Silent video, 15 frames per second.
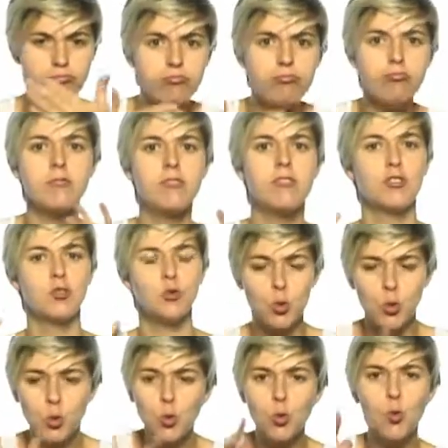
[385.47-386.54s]
Before
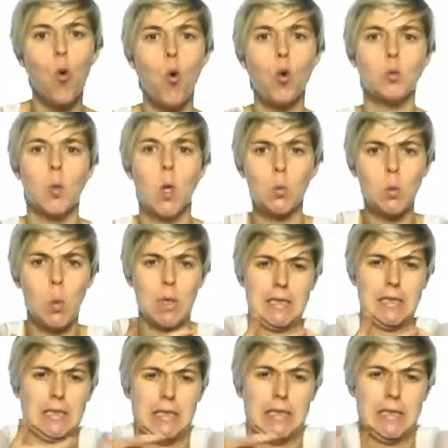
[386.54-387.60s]
that, they must work and
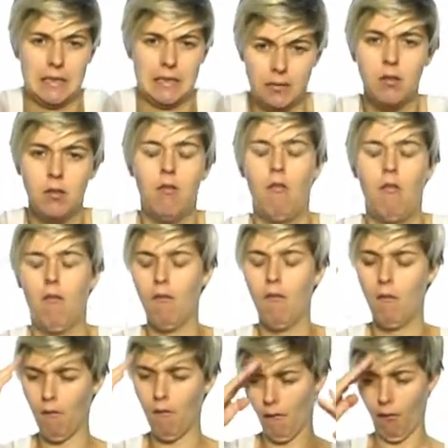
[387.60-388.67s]
gain experience in
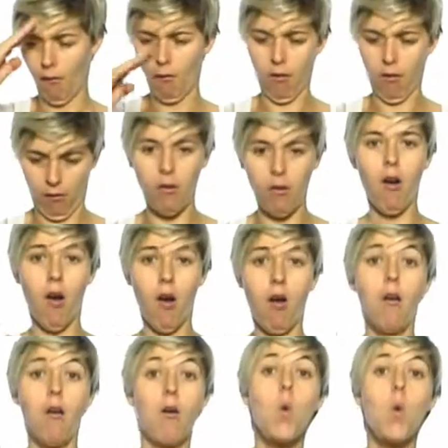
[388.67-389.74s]
other kind of settings.